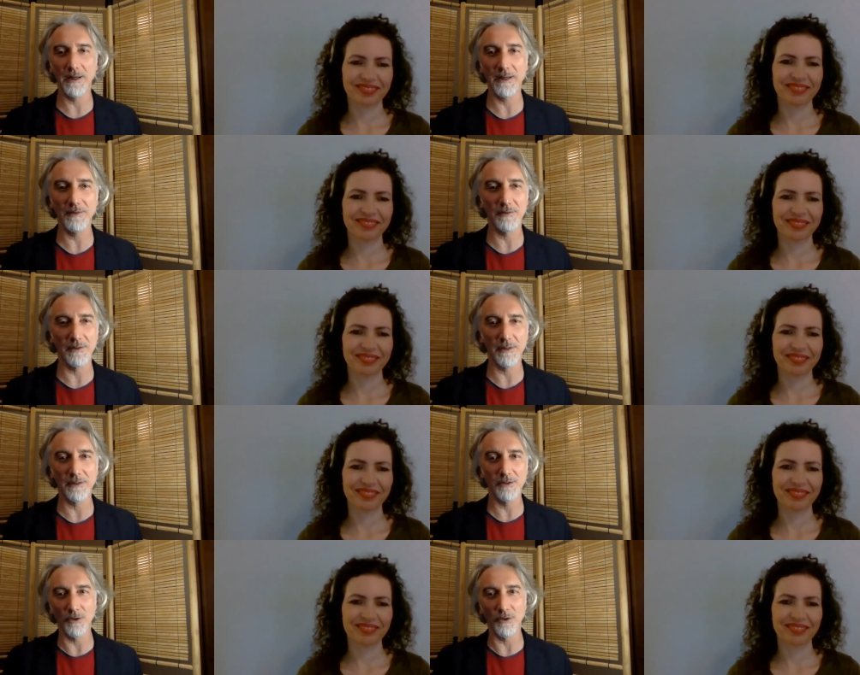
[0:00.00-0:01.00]
Speaker 1: as uh,
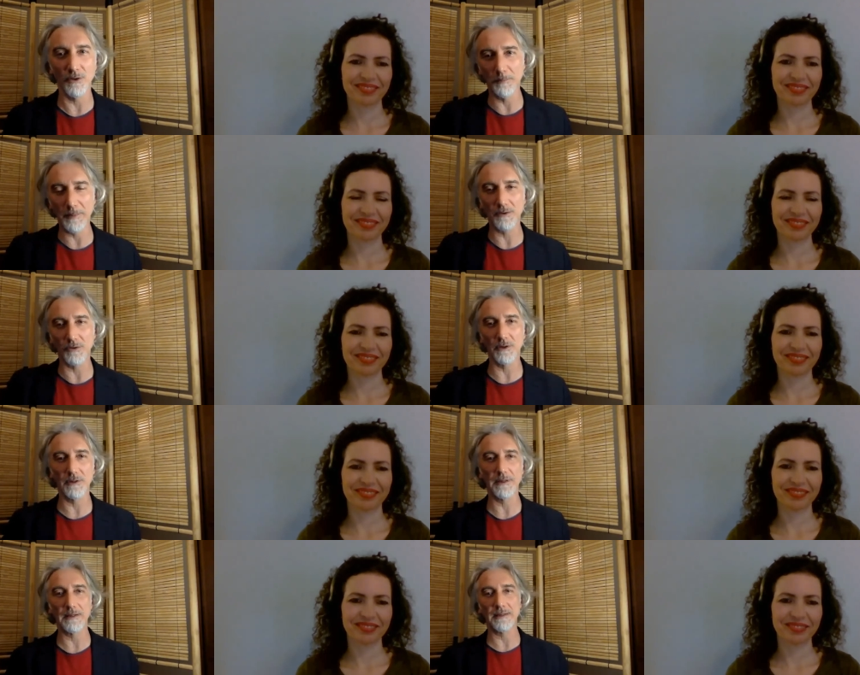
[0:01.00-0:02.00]
you know, Pedro
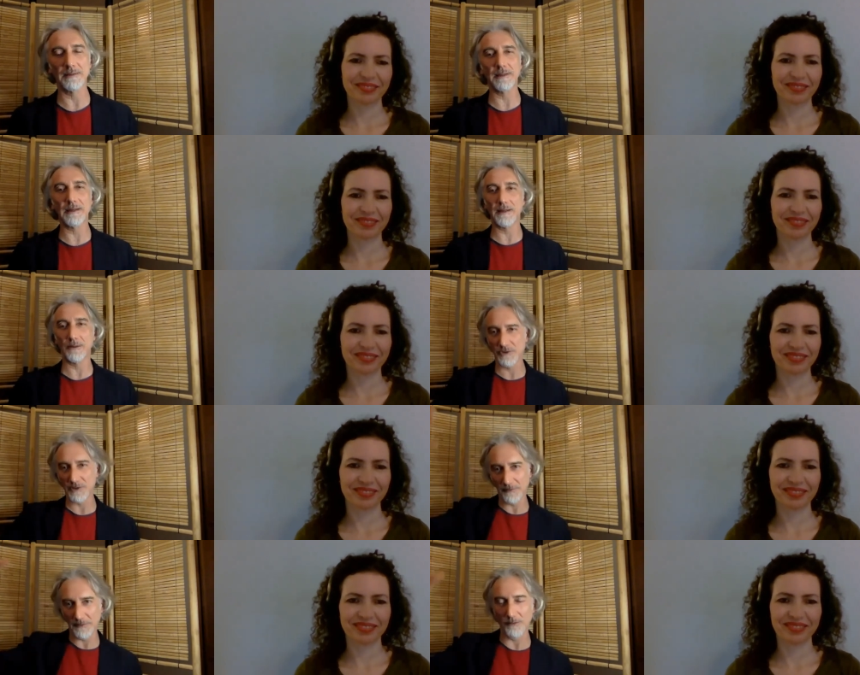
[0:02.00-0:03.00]
de Alcantara, which I
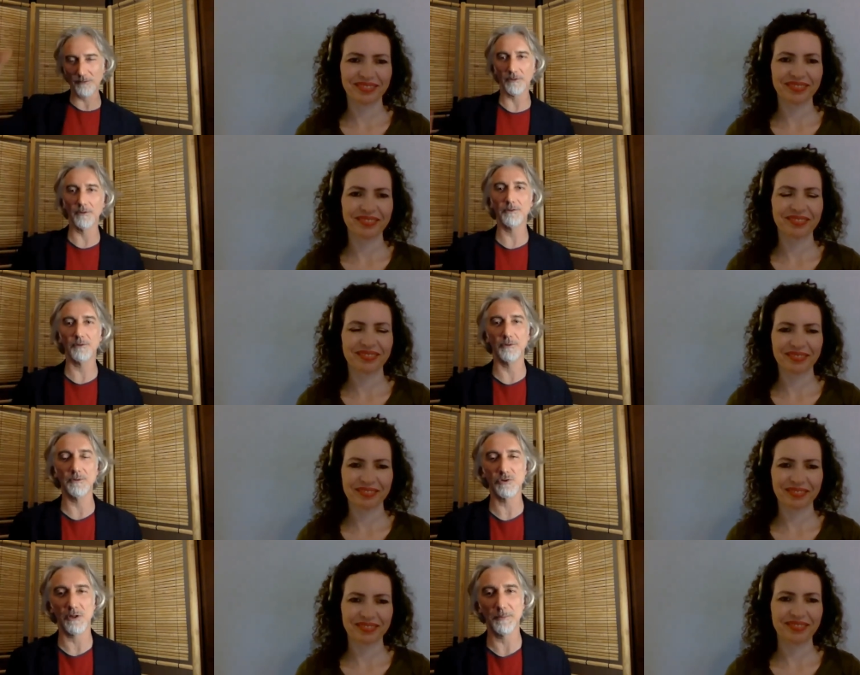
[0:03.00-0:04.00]
say also hello to him,
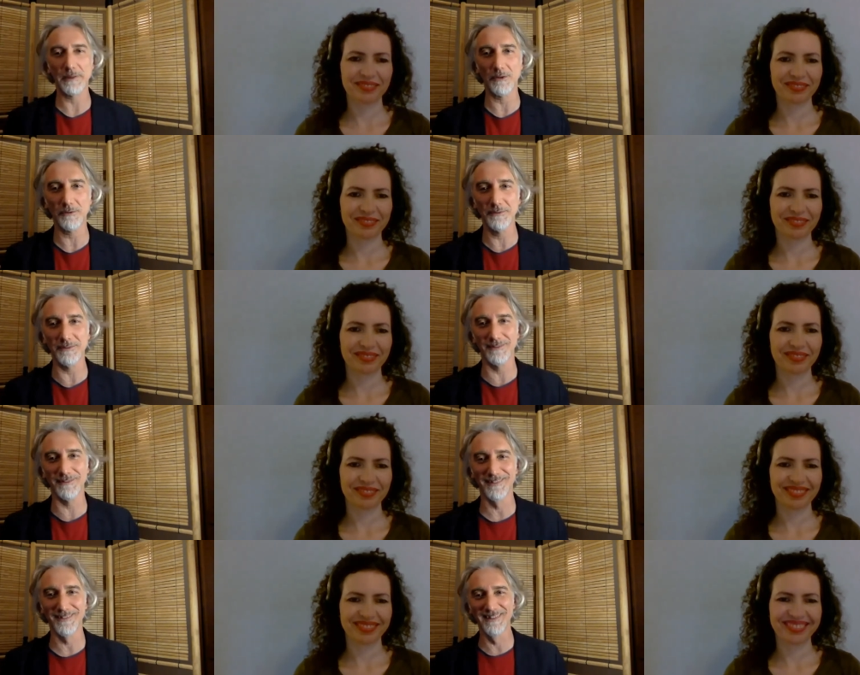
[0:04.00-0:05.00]
ciao Pedro,
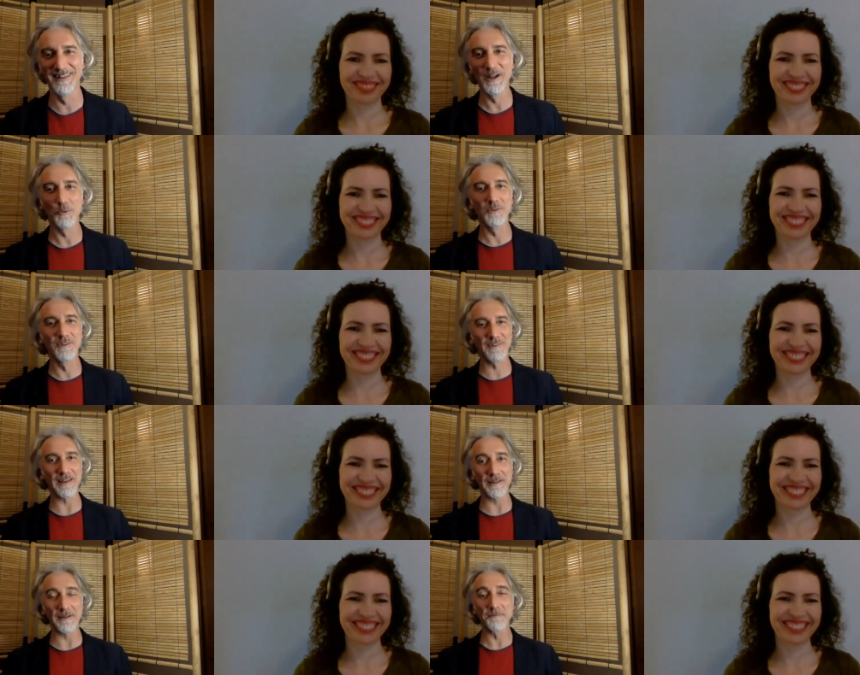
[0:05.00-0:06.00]
would
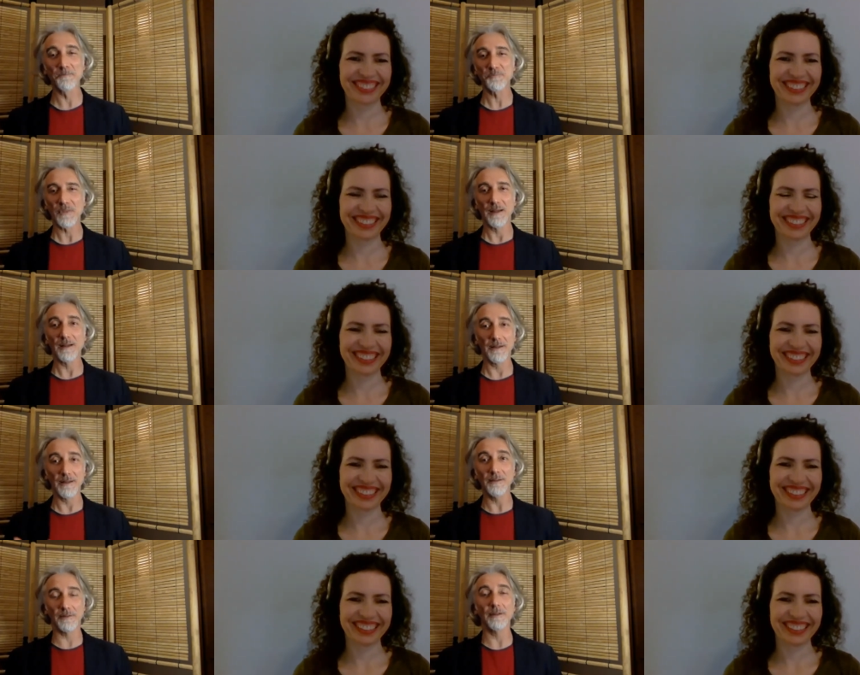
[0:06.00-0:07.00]
say, uh,
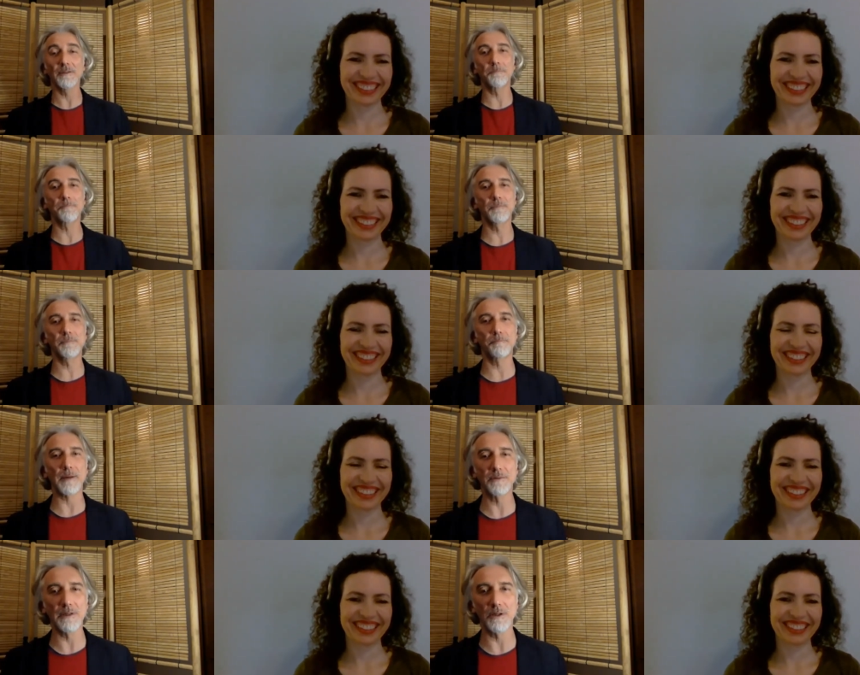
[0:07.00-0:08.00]
is is a
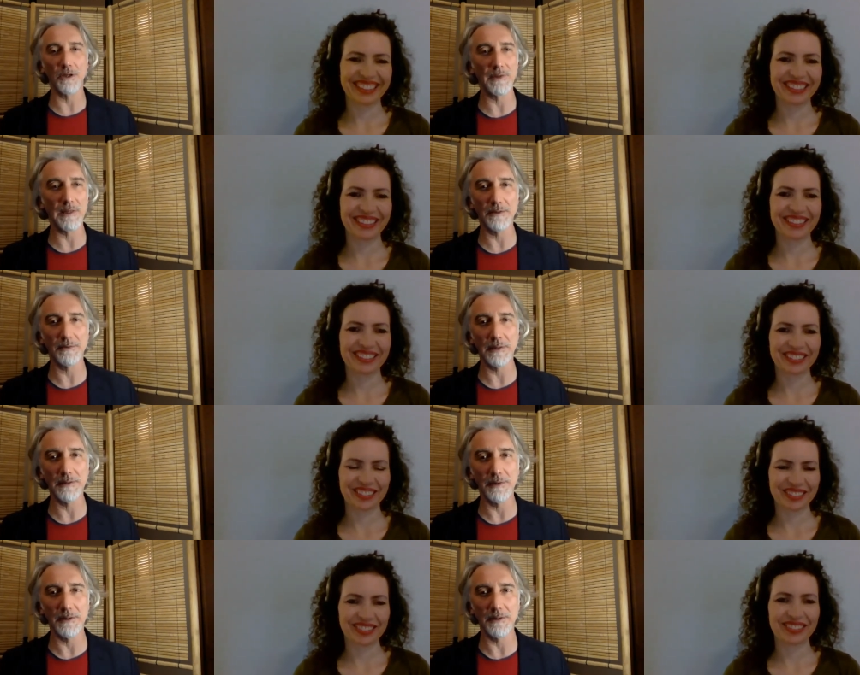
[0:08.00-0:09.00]
particular of the Alexander
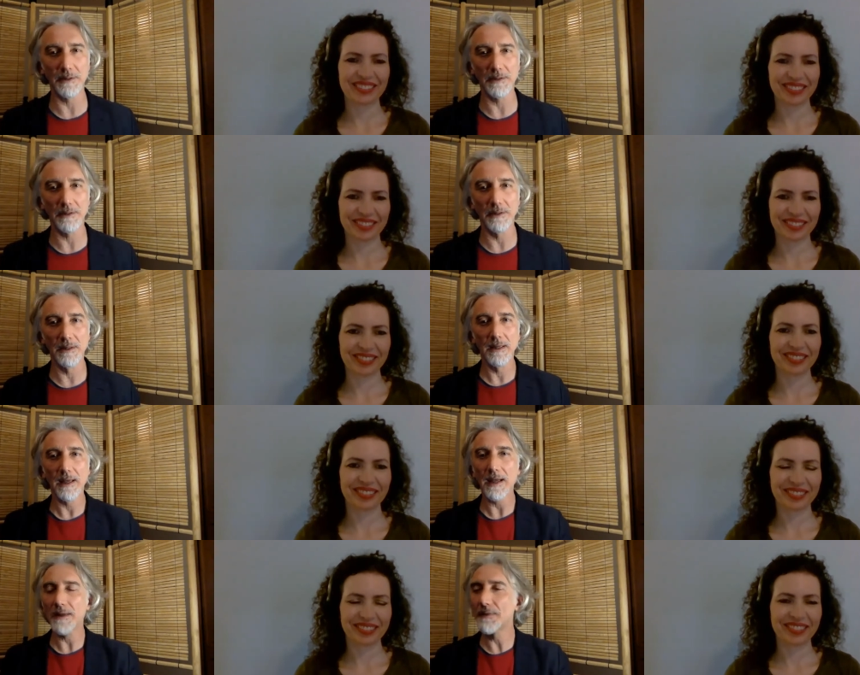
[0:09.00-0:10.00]
technique.
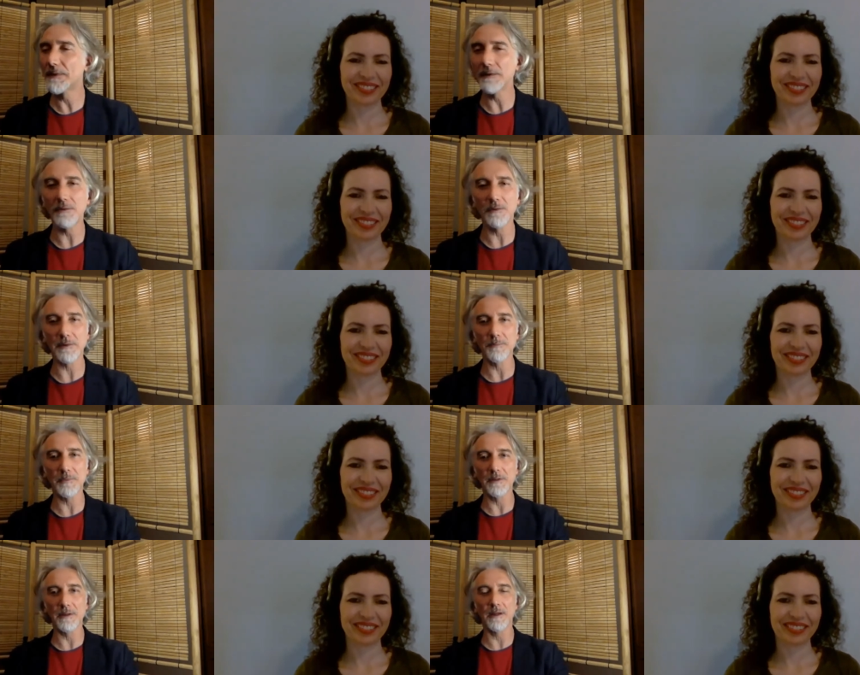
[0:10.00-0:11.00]
And this is
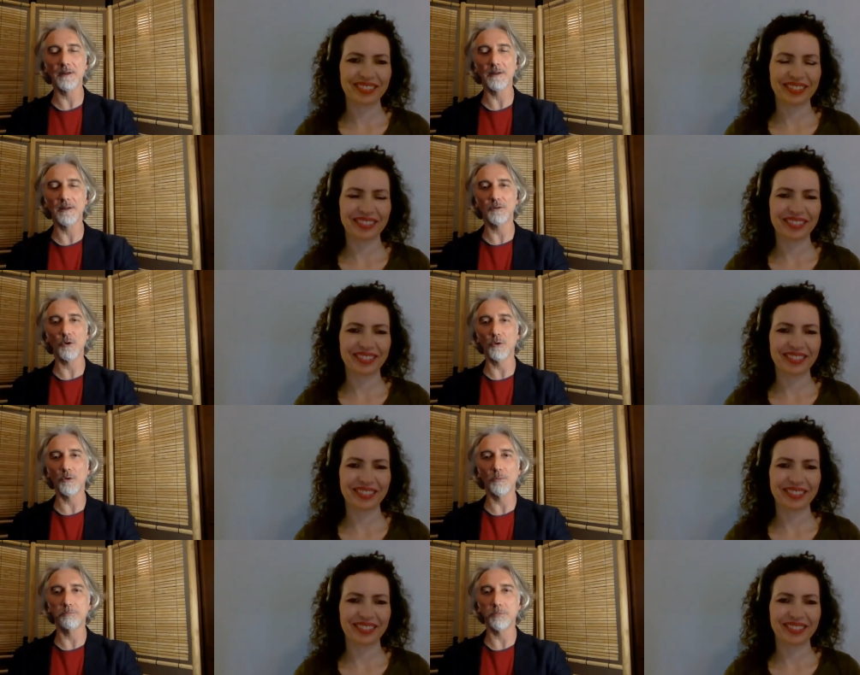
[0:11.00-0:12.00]
something uh,
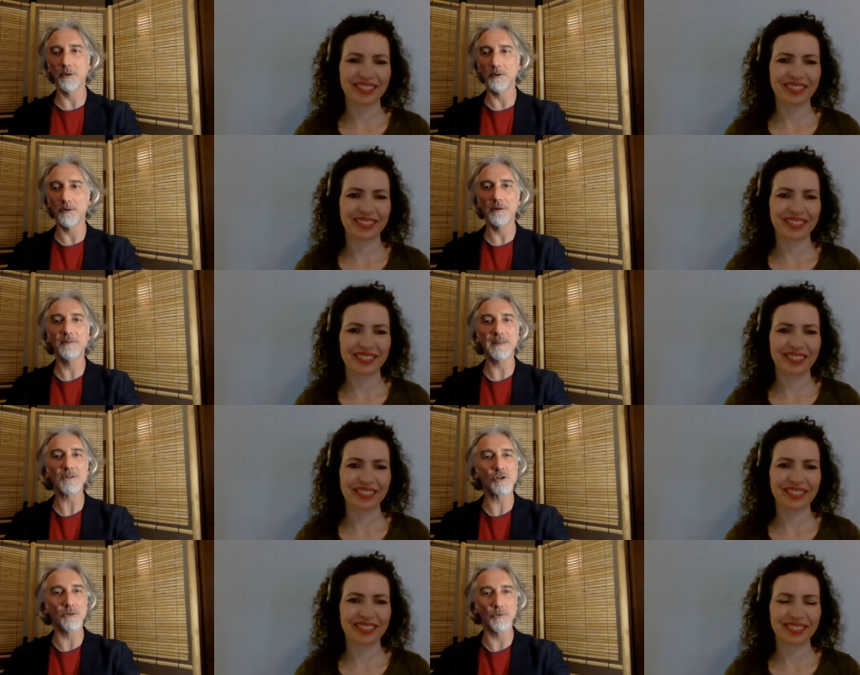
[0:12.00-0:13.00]
so uh,
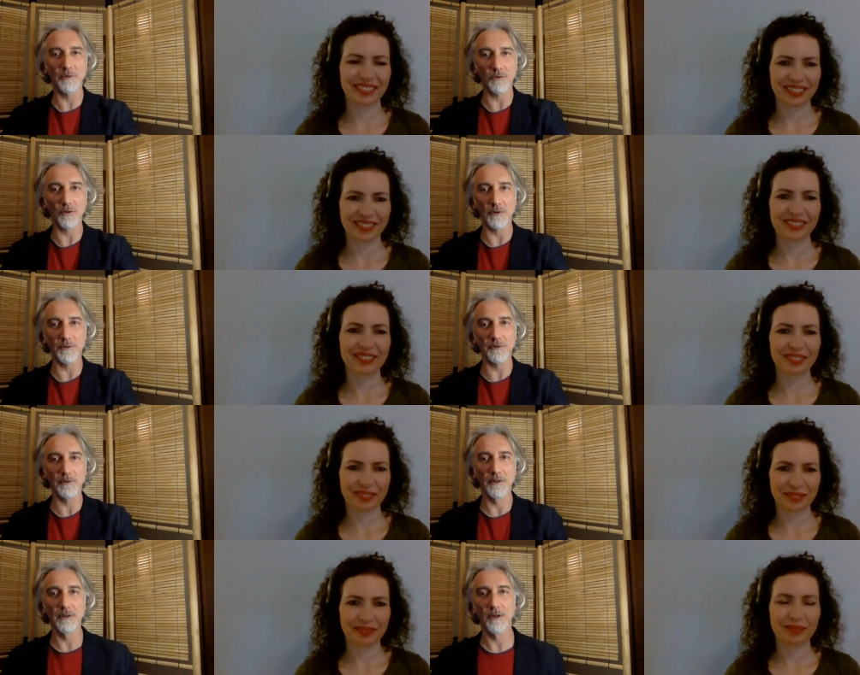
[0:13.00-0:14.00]
such a resource
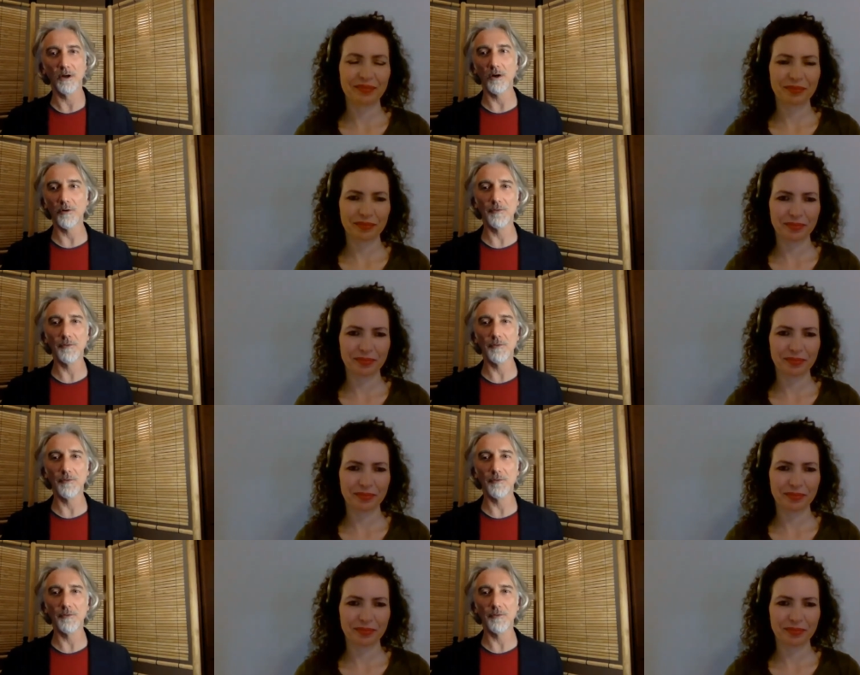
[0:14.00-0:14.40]
of